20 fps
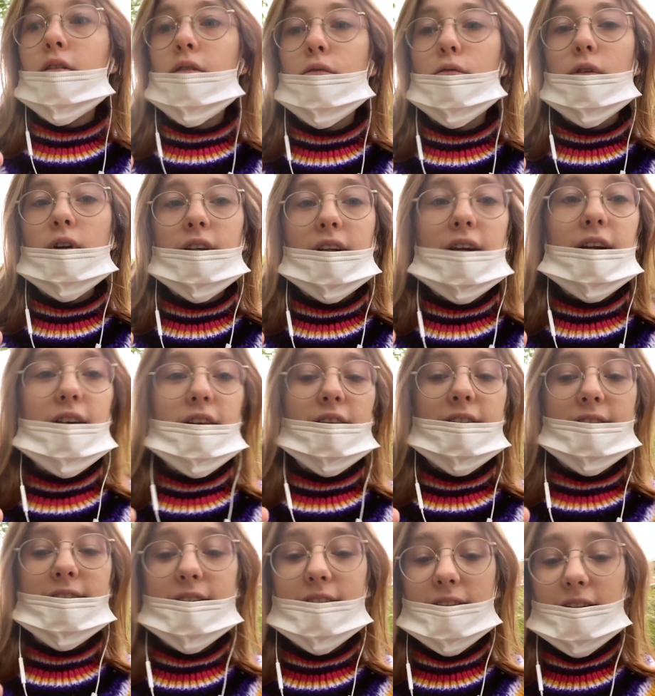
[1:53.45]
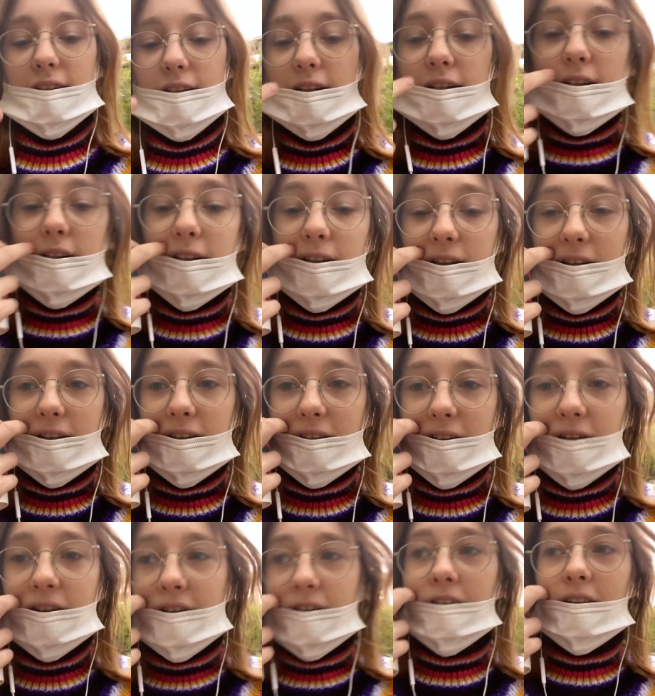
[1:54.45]
what else? Uh,
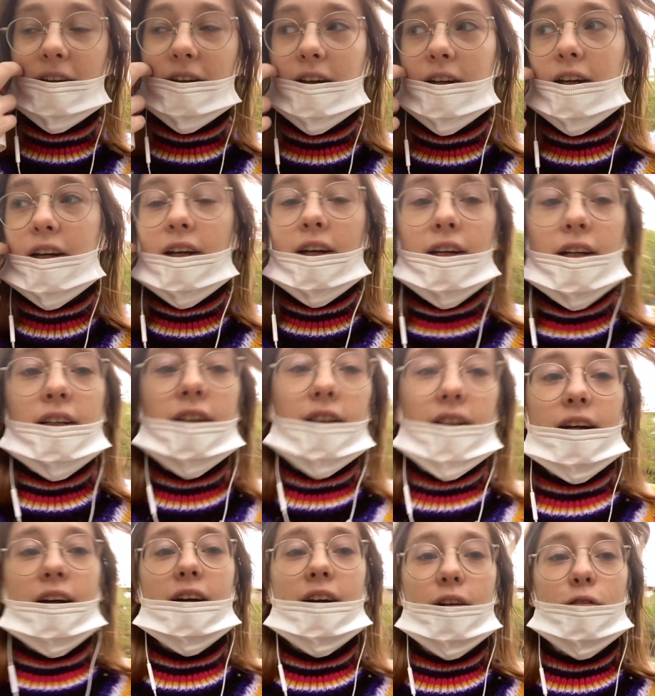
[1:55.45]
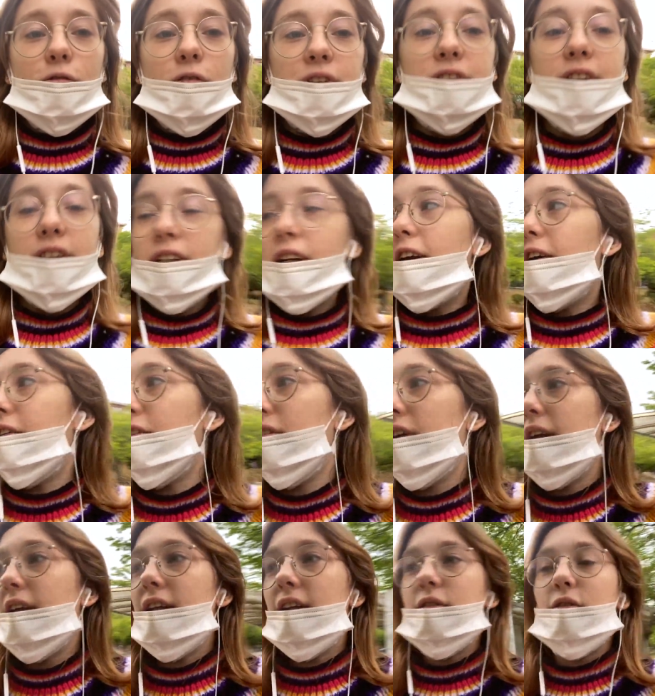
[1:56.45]
yeah, was it hard to
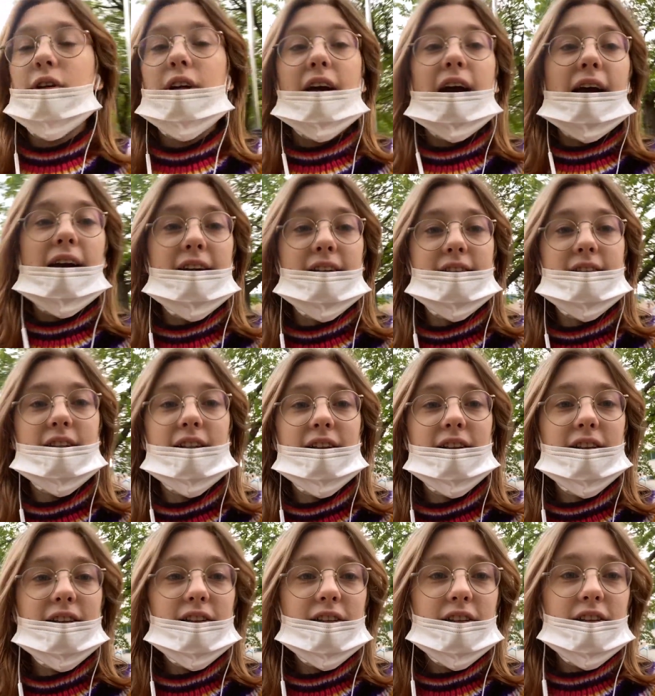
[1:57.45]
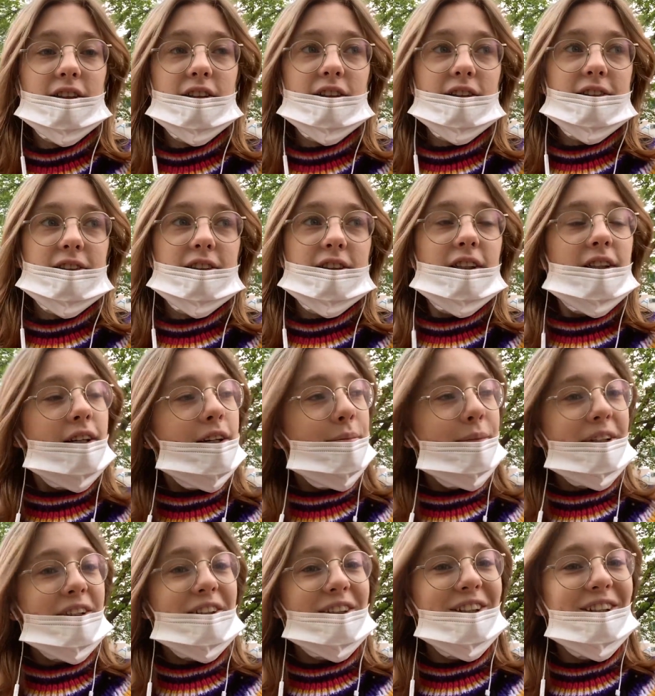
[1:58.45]
get into KAIST? Uh, a
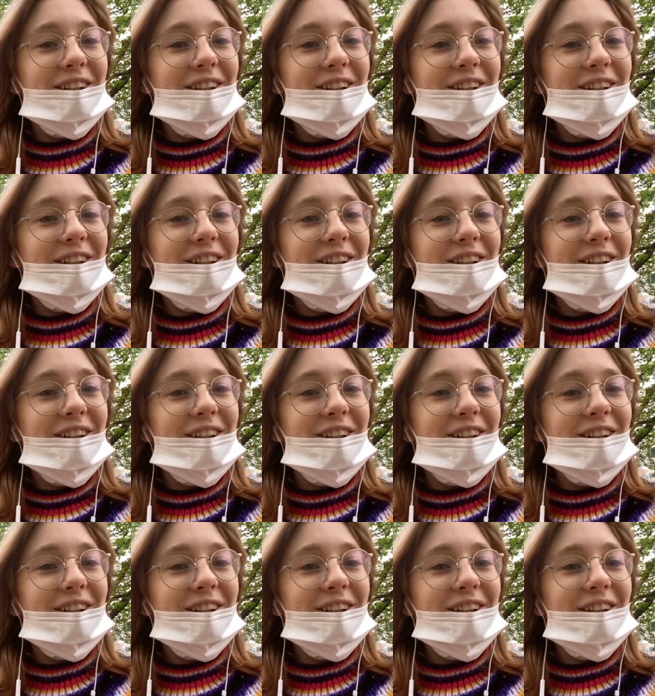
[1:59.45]
bit.